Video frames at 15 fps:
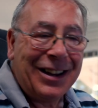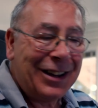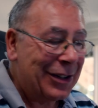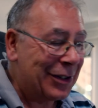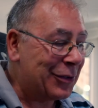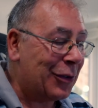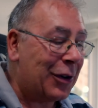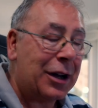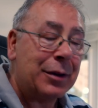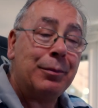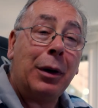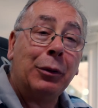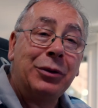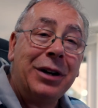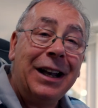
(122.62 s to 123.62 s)
It's all right,
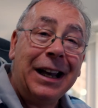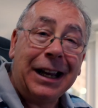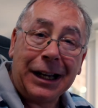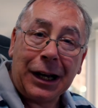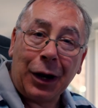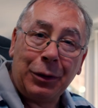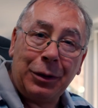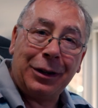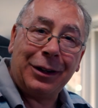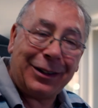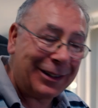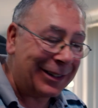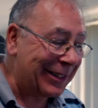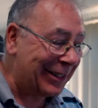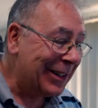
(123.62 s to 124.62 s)
multilingo.
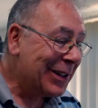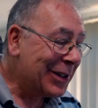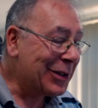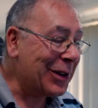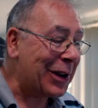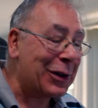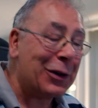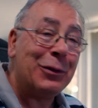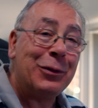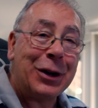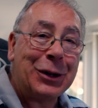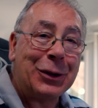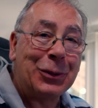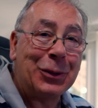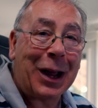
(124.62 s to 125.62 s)
You ain't got to
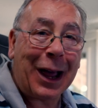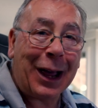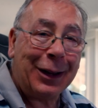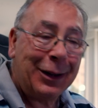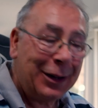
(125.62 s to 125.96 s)
read all that.